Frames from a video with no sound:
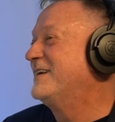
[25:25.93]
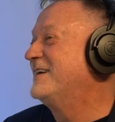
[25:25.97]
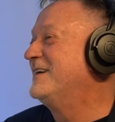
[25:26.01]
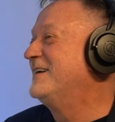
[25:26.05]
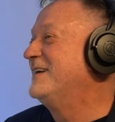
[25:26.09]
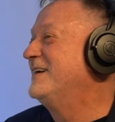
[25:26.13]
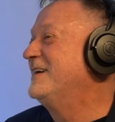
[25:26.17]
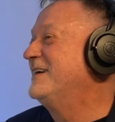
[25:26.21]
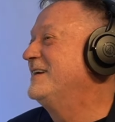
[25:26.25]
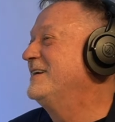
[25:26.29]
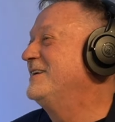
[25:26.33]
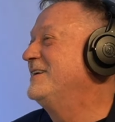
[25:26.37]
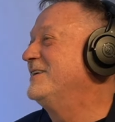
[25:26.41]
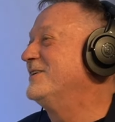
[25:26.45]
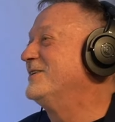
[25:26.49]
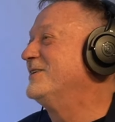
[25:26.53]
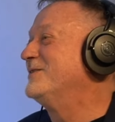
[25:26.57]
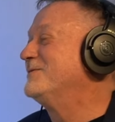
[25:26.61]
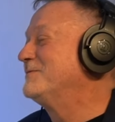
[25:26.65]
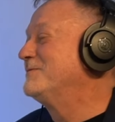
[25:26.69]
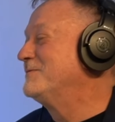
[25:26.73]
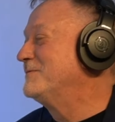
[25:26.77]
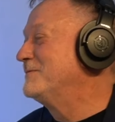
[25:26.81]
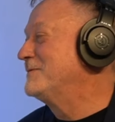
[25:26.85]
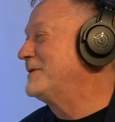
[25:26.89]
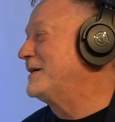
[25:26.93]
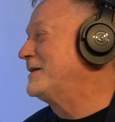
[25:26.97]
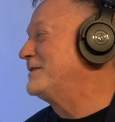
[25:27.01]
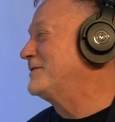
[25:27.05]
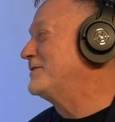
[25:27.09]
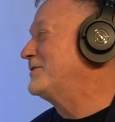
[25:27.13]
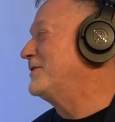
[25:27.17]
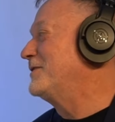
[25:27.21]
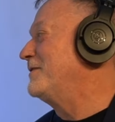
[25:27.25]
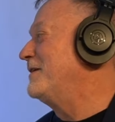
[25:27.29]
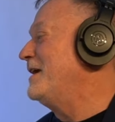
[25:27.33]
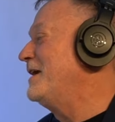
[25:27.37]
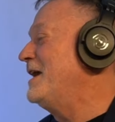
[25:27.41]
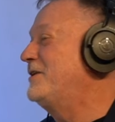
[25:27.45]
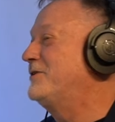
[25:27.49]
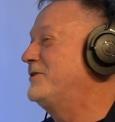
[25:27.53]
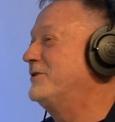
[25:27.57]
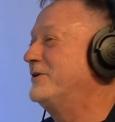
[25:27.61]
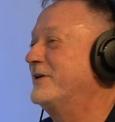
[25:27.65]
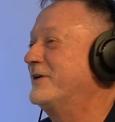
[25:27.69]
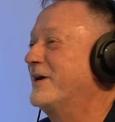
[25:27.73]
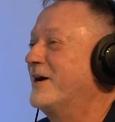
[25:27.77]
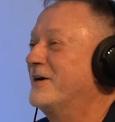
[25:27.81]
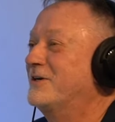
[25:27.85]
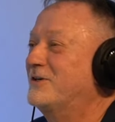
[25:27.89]
Right. You know, that sort of
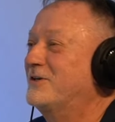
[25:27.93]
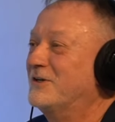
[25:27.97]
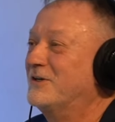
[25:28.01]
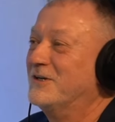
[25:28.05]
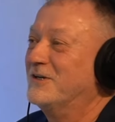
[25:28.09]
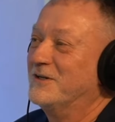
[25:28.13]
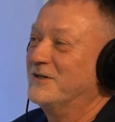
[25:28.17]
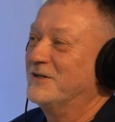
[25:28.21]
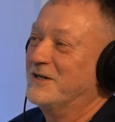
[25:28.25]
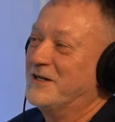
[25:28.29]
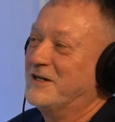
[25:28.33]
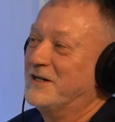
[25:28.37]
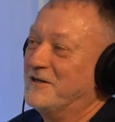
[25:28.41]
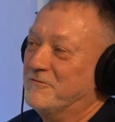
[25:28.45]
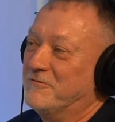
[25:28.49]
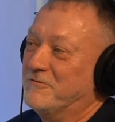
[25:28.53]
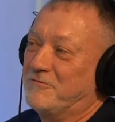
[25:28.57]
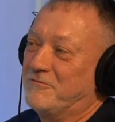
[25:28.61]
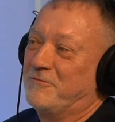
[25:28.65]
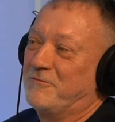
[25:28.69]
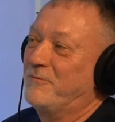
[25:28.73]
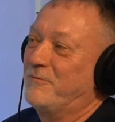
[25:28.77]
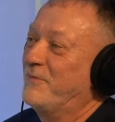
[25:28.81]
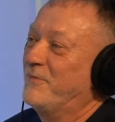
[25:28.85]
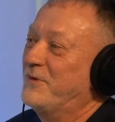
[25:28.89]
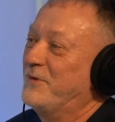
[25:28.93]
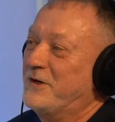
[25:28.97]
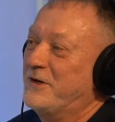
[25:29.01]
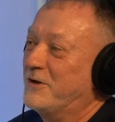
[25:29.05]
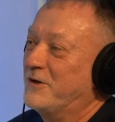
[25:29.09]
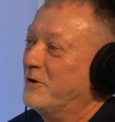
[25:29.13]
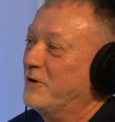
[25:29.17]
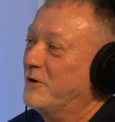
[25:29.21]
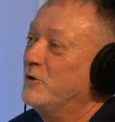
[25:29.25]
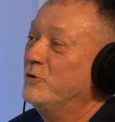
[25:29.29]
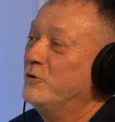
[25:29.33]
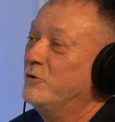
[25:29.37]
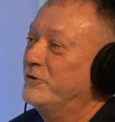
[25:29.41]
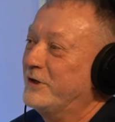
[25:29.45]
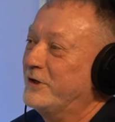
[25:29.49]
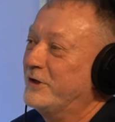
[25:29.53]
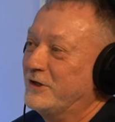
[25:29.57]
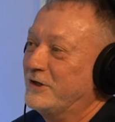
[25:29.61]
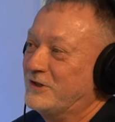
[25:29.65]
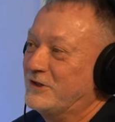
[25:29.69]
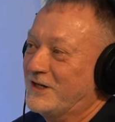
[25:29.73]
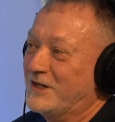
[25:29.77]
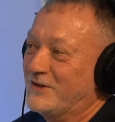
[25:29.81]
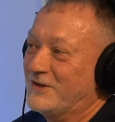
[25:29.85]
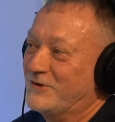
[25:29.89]
introduction of you know
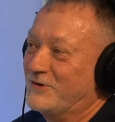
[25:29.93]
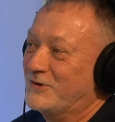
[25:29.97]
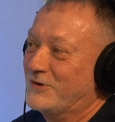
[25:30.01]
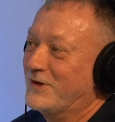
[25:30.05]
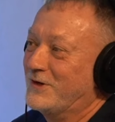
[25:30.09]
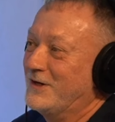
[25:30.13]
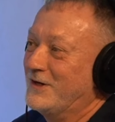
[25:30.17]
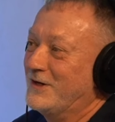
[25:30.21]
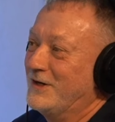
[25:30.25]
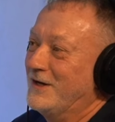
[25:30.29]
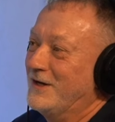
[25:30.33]
hallucinogens.